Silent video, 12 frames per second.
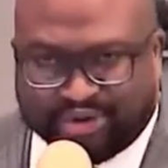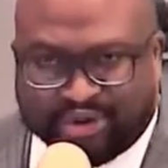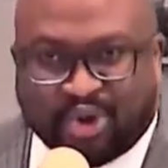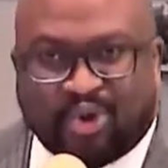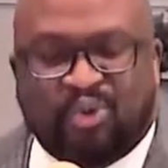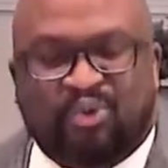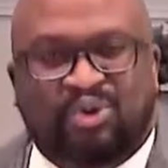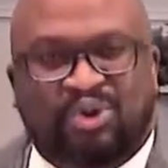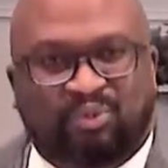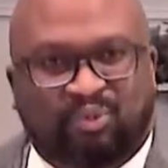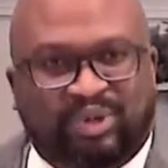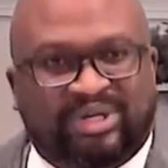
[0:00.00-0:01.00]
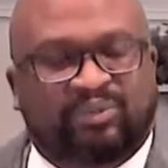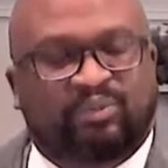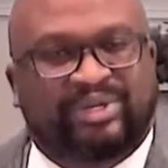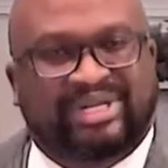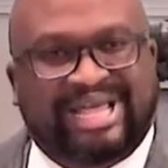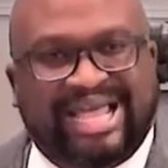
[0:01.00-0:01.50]
know what
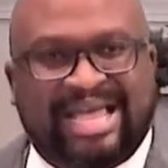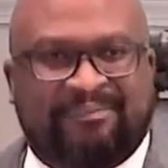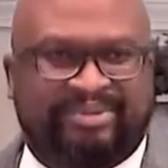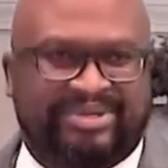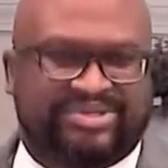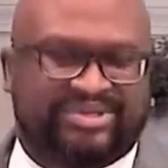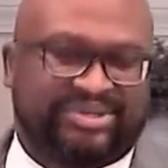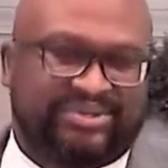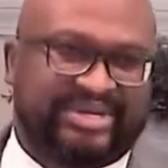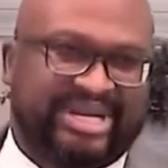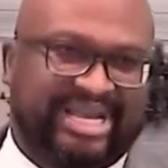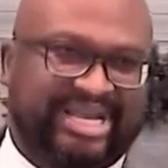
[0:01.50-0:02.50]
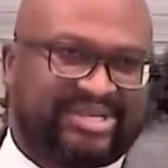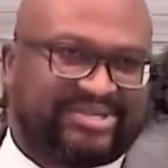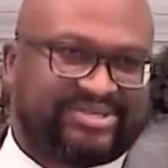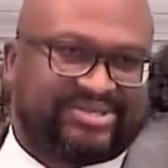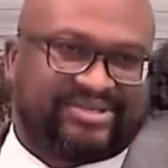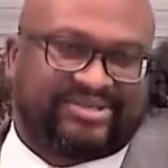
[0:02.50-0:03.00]
will happen to you
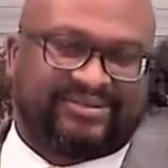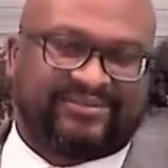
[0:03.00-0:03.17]
next.